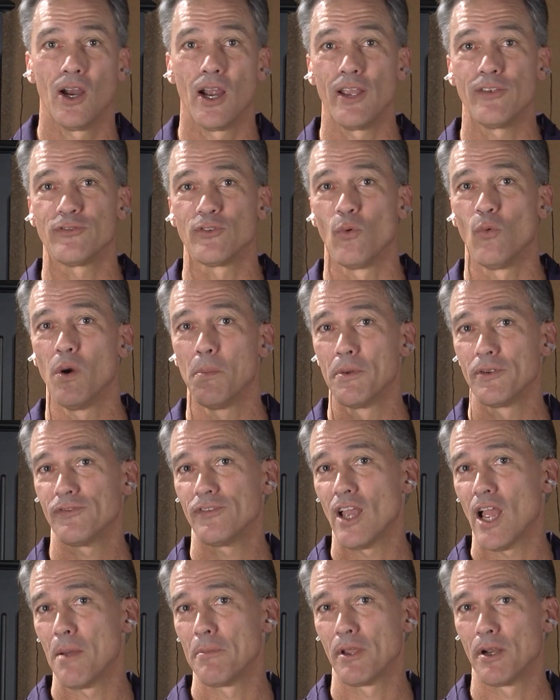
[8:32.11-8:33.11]
right, so one more
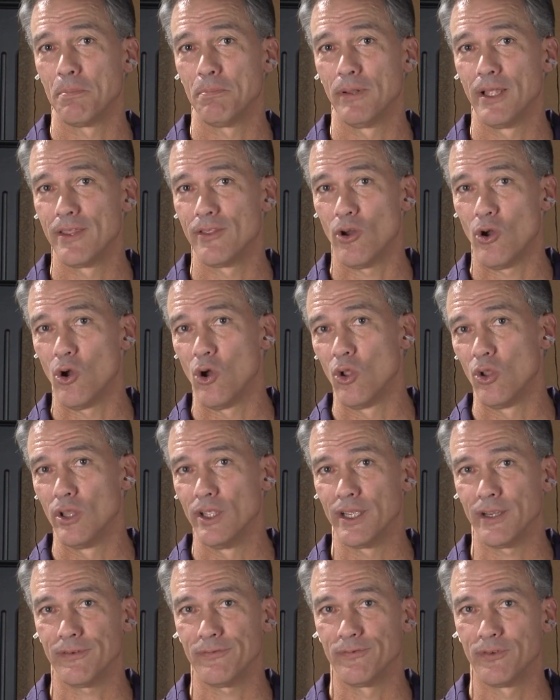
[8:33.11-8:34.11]
time, I'm going to play the whole
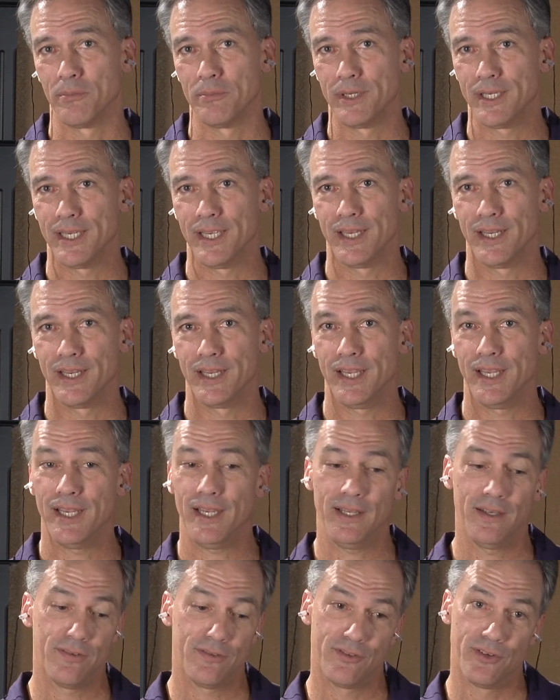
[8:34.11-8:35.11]
lick from beginning
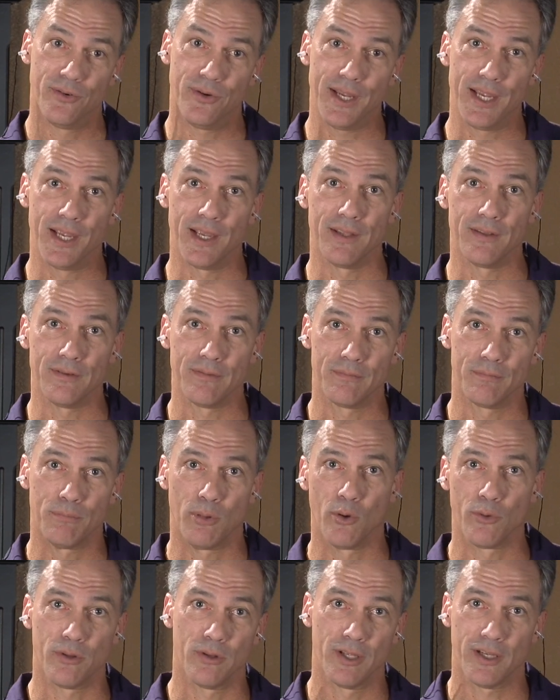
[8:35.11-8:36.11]
to end,
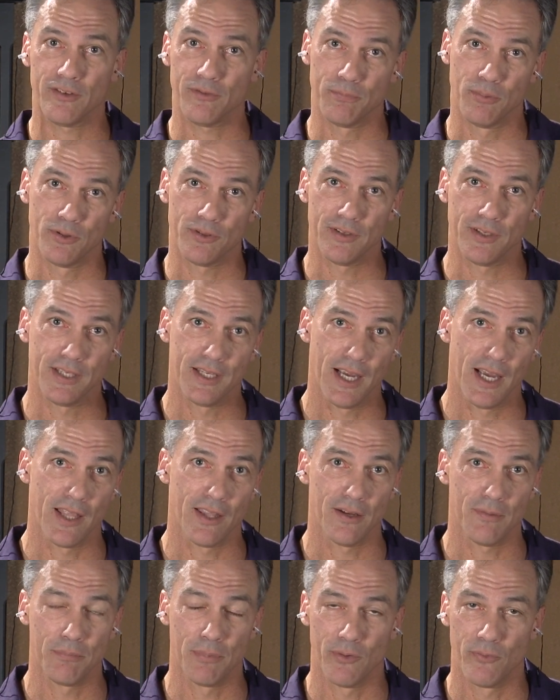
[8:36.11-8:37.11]
both licks put
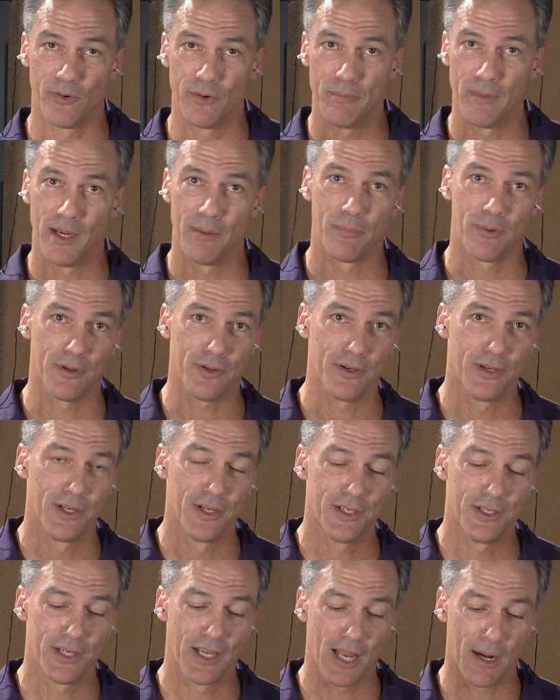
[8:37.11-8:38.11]
together. But remember,
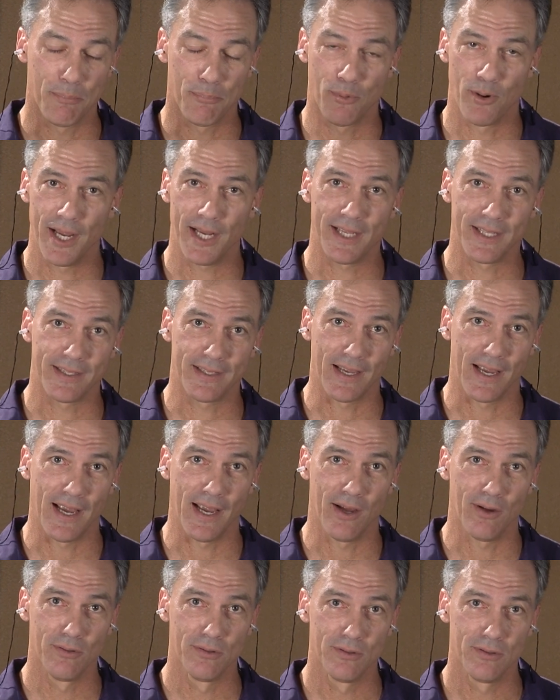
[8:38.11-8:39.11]
you got to break it
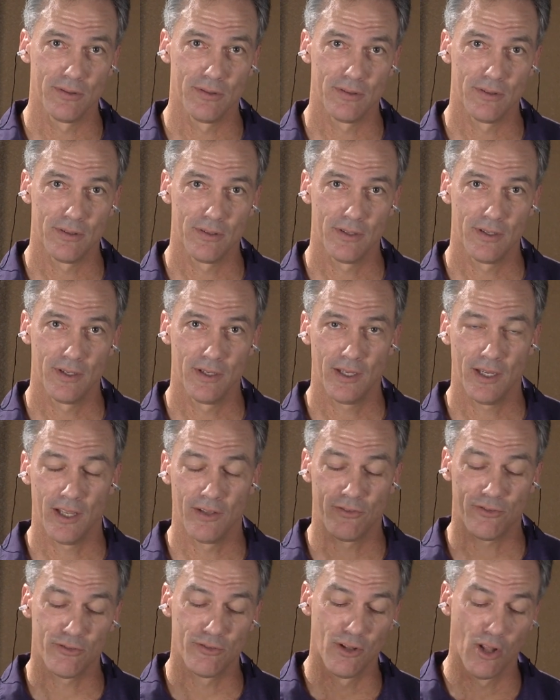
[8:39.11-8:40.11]
down
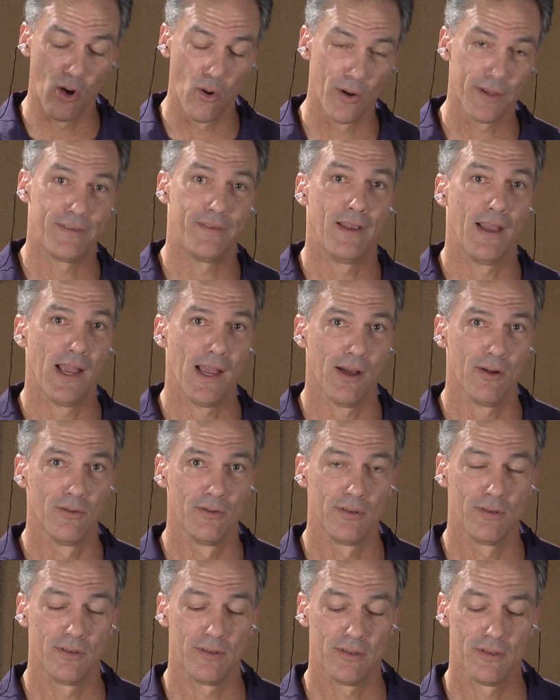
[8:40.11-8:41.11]
and slow it down